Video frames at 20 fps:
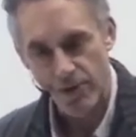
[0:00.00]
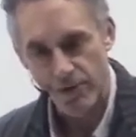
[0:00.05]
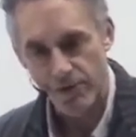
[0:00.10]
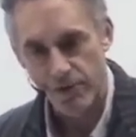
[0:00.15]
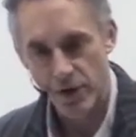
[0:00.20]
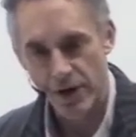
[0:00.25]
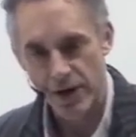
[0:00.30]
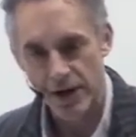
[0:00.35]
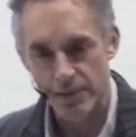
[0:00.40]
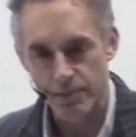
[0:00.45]
the
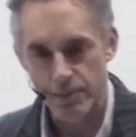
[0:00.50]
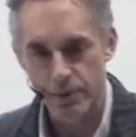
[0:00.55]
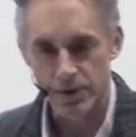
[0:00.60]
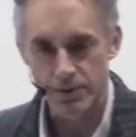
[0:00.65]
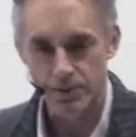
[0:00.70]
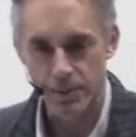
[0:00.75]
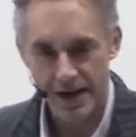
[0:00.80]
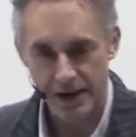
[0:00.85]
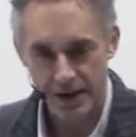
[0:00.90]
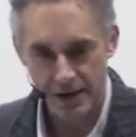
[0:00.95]
Freudian
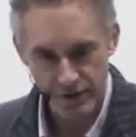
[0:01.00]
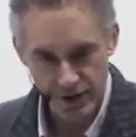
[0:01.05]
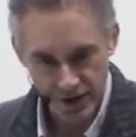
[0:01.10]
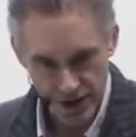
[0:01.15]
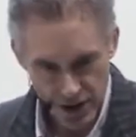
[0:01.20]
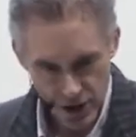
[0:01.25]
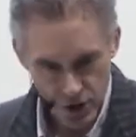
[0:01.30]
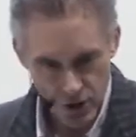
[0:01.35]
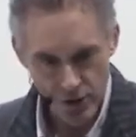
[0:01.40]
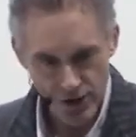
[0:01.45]
perspective, the
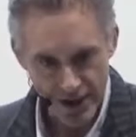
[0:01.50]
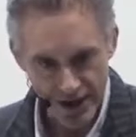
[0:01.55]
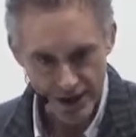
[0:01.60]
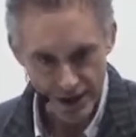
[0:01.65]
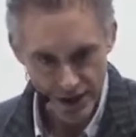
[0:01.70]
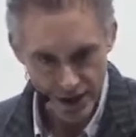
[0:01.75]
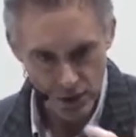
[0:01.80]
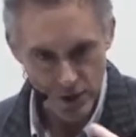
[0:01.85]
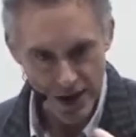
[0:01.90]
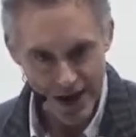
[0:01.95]
you that
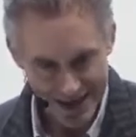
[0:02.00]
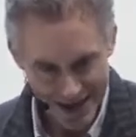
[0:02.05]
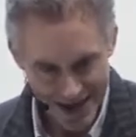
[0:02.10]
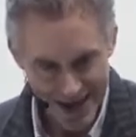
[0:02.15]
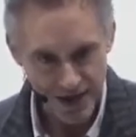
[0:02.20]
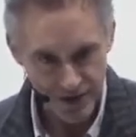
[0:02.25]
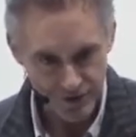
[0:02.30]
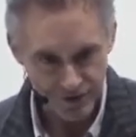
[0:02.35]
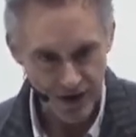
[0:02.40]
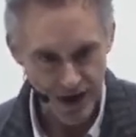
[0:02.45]
you
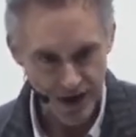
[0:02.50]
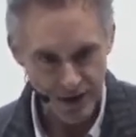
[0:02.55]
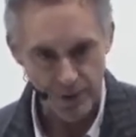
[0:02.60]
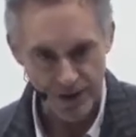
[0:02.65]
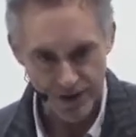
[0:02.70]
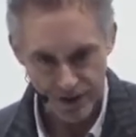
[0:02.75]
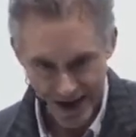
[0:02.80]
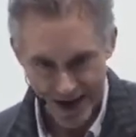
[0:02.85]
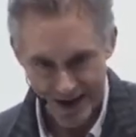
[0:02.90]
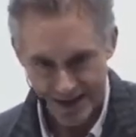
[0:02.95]
identify
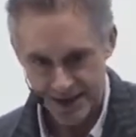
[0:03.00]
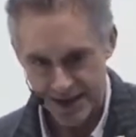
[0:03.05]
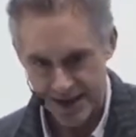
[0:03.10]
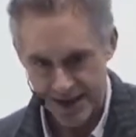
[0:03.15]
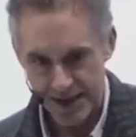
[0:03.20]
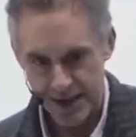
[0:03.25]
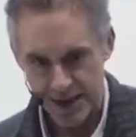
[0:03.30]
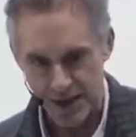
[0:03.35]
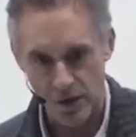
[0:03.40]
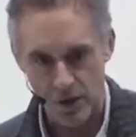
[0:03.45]
with, that's the
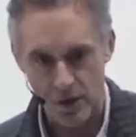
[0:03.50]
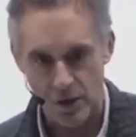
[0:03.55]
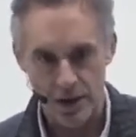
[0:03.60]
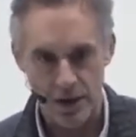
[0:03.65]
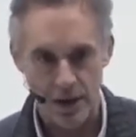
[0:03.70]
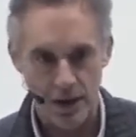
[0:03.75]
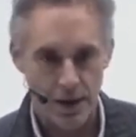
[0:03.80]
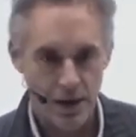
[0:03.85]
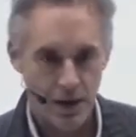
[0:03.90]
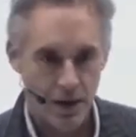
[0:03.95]
ego.
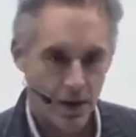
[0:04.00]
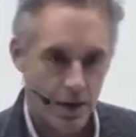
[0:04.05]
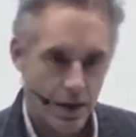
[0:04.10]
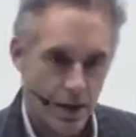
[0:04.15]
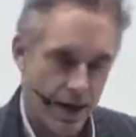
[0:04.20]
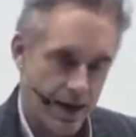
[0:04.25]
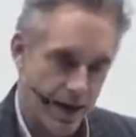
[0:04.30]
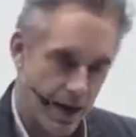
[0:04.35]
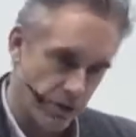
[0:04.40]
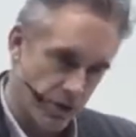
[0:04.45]

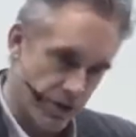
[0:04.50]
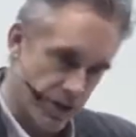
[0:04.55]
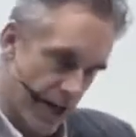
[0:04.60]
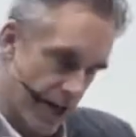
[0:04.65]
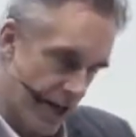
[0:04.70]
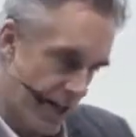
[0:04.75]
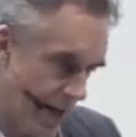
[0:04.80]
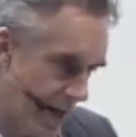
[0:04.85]
And outside of